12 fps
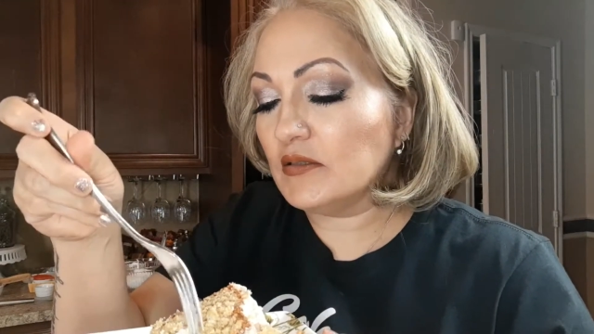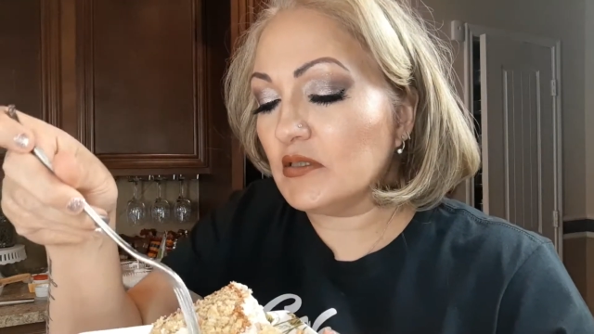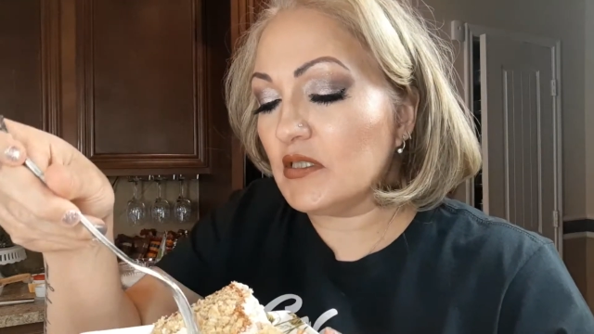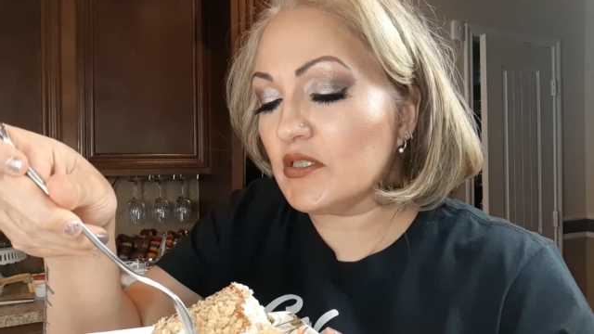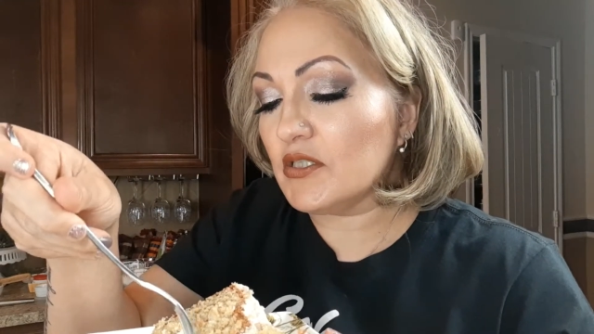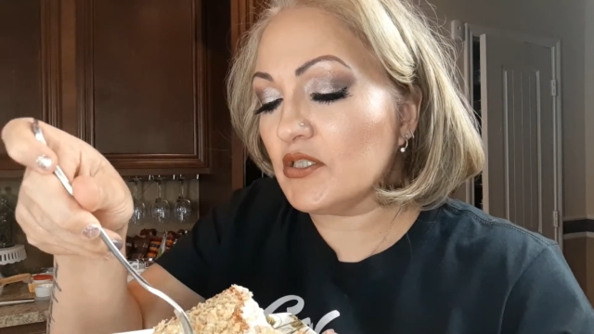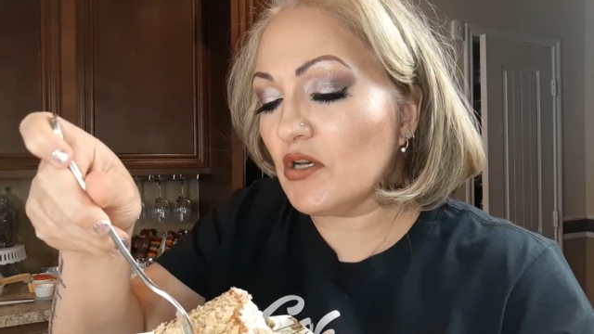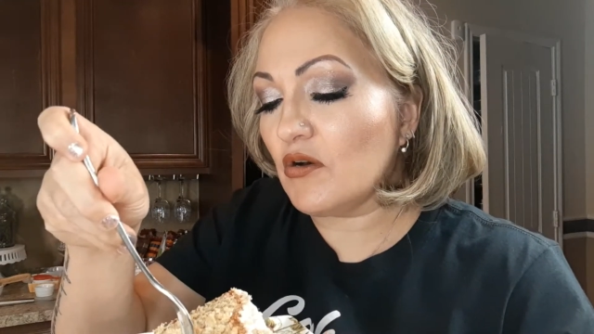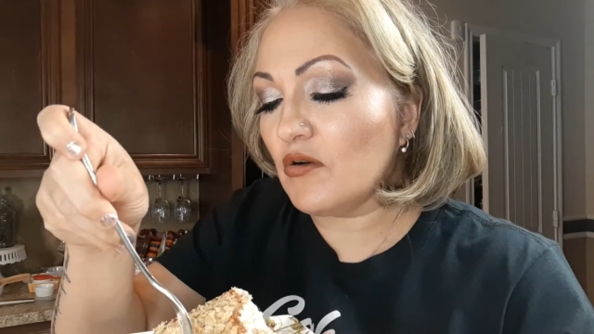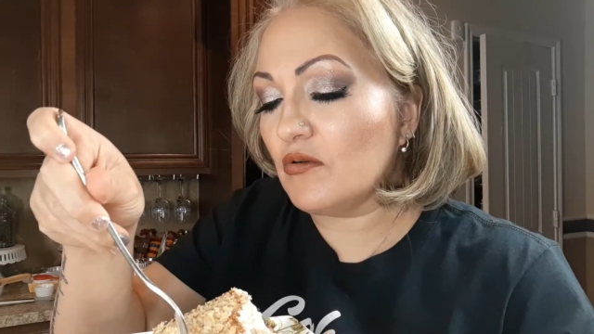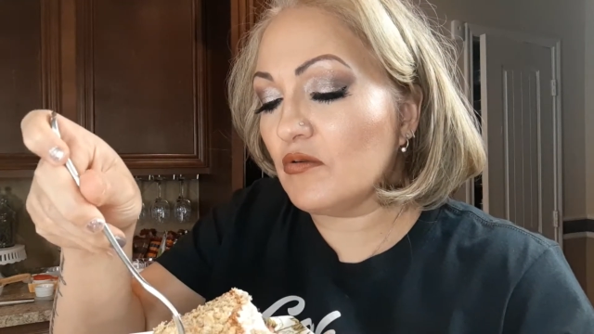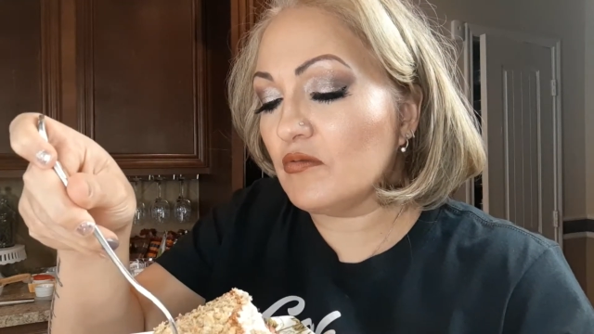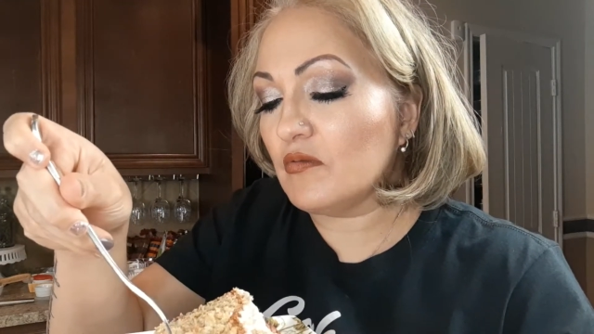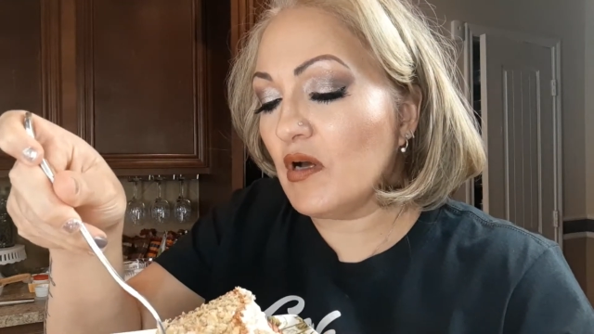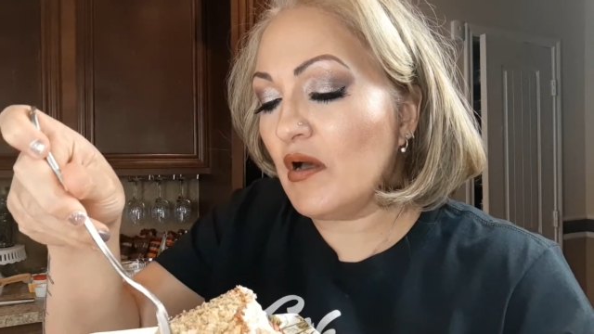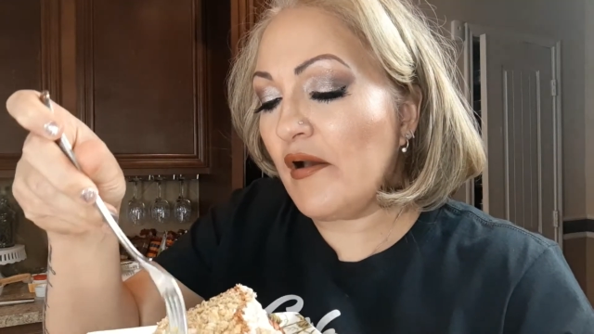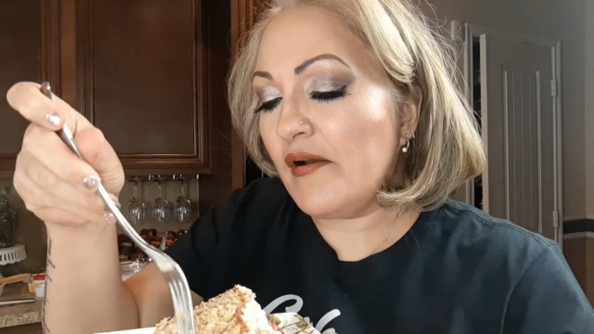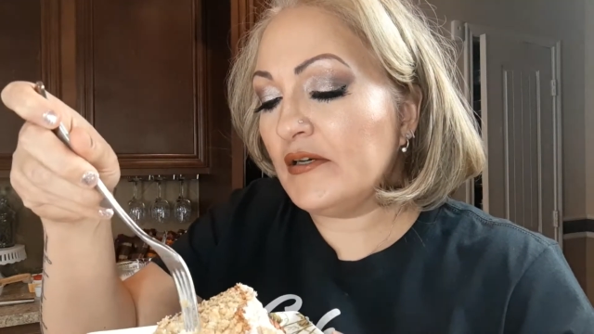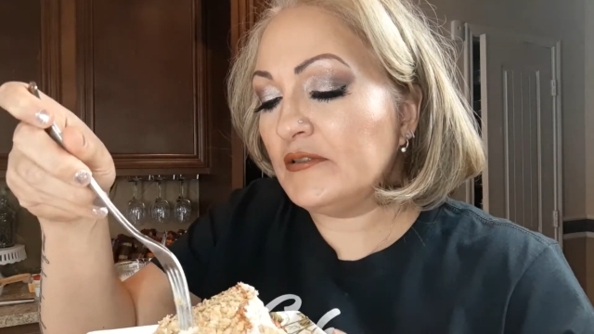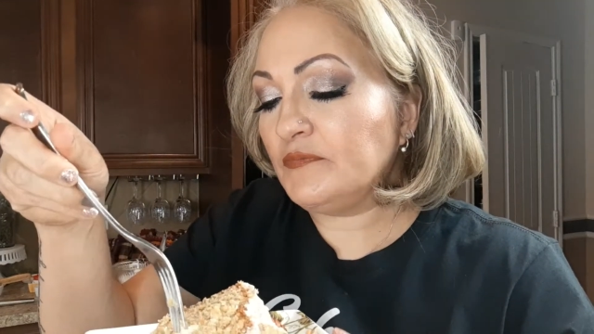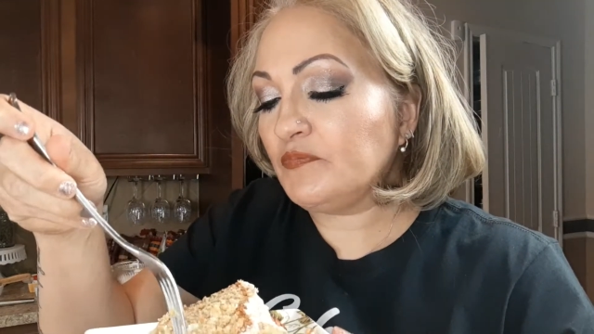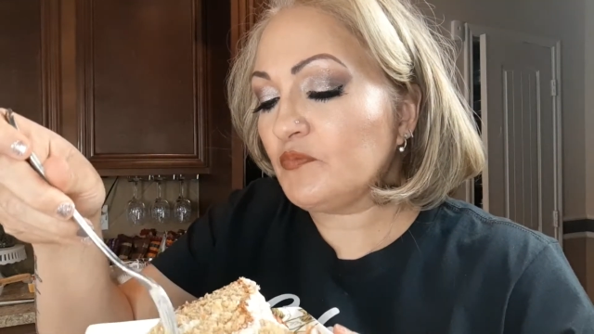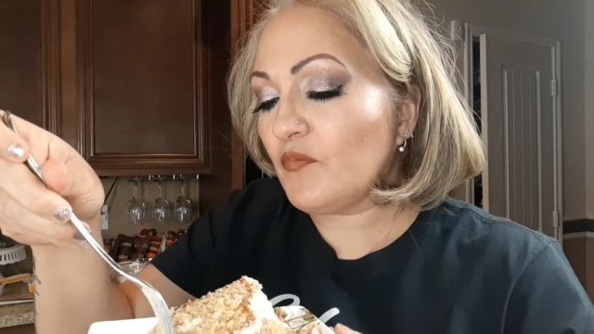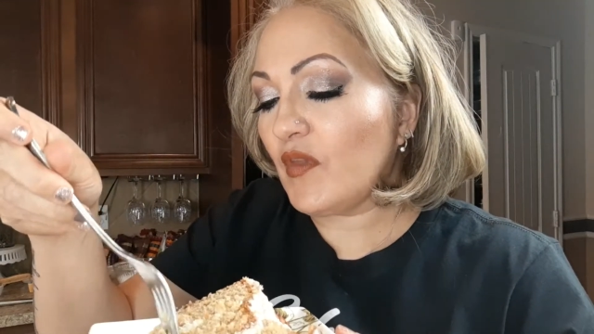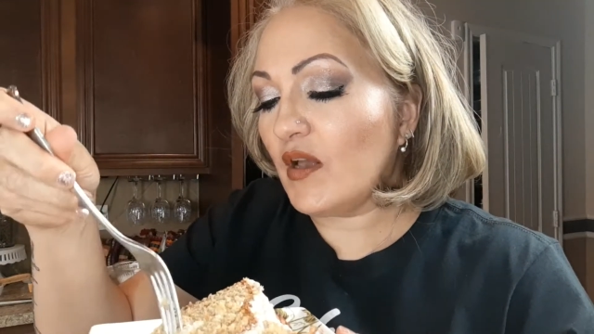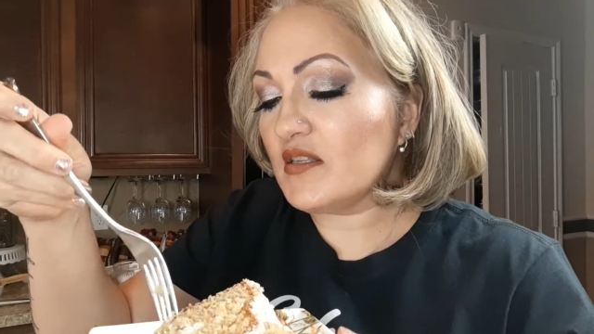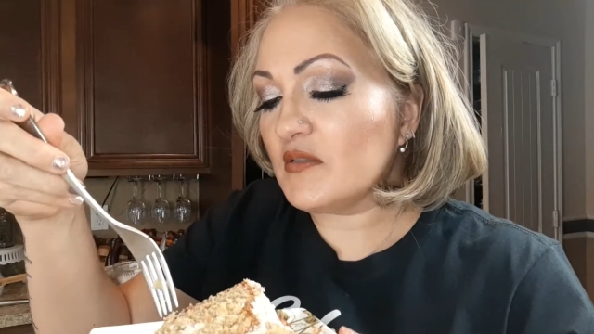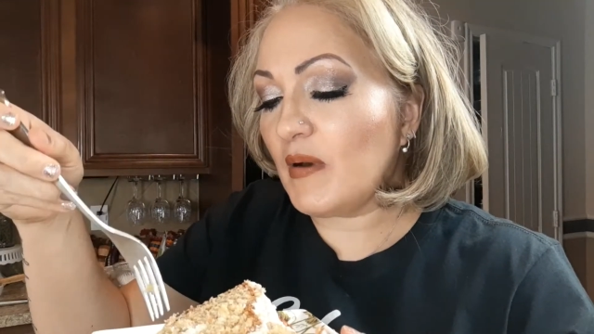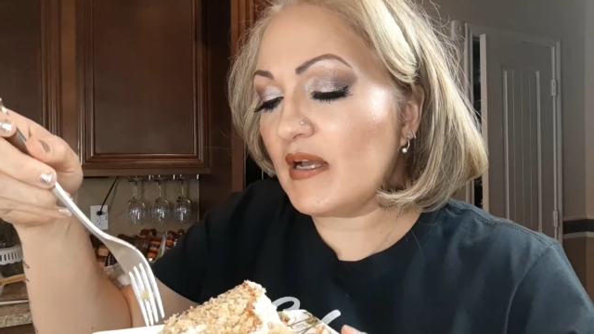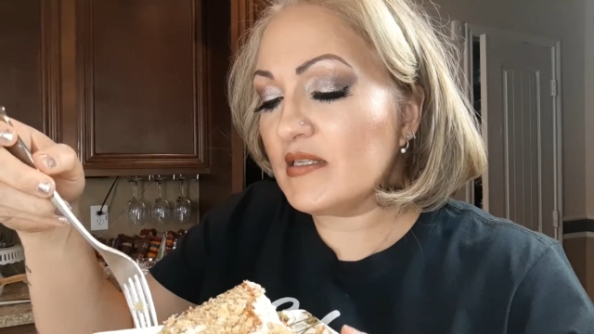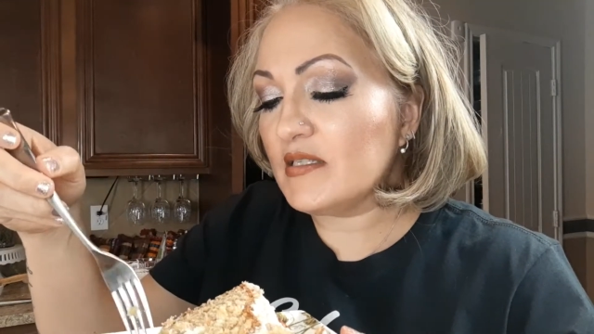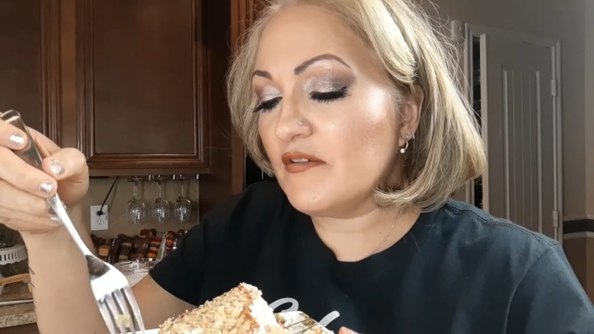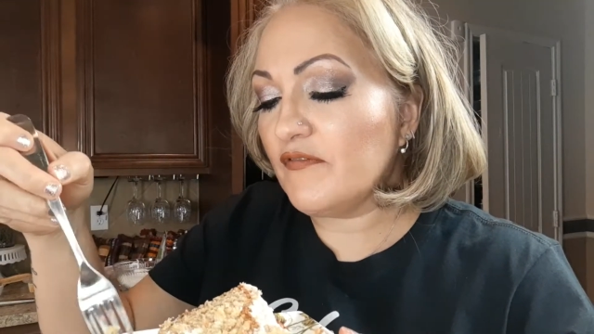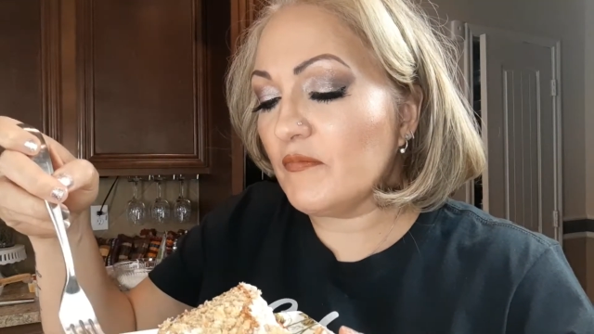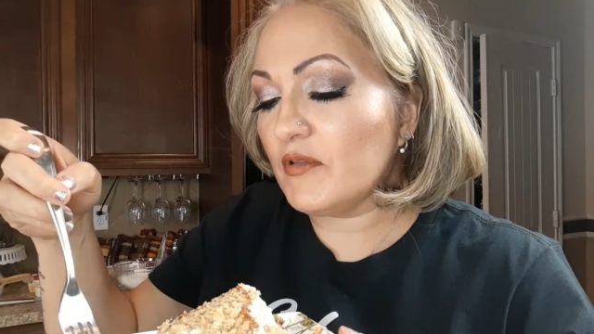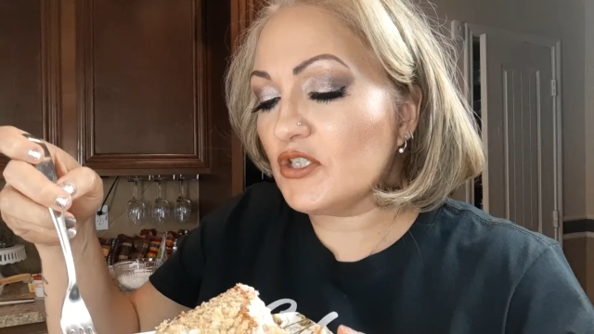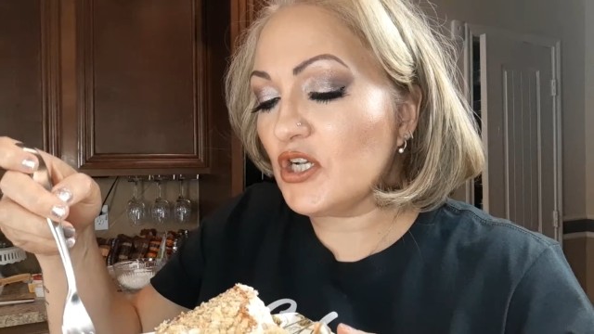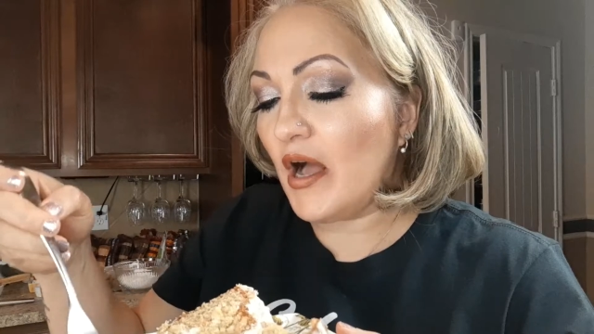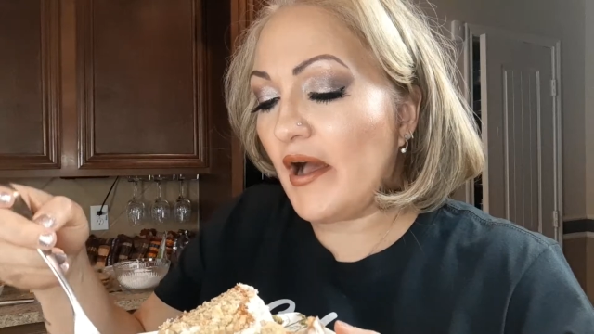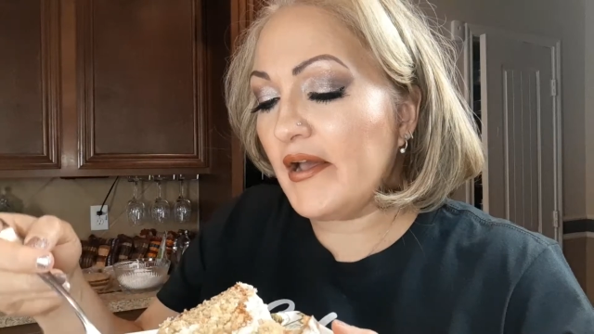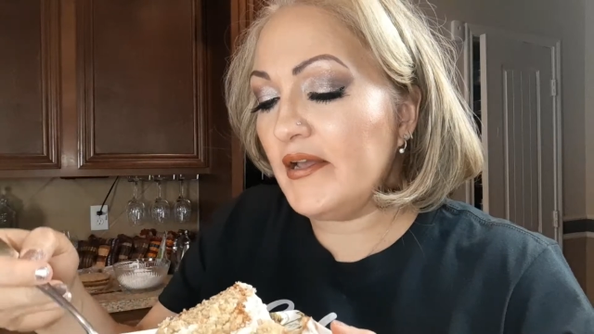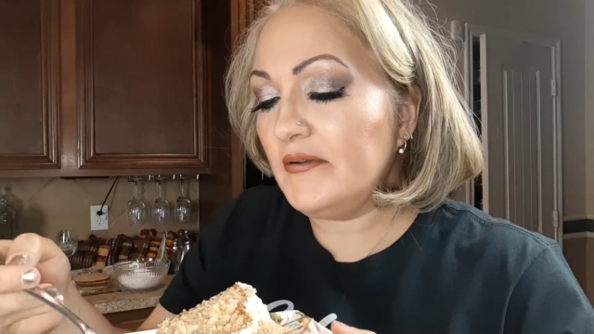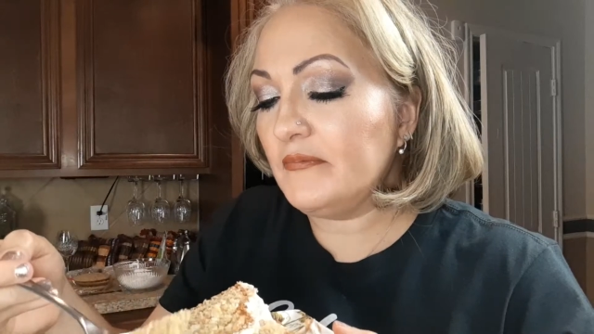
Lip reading: it's so spicy from the chai.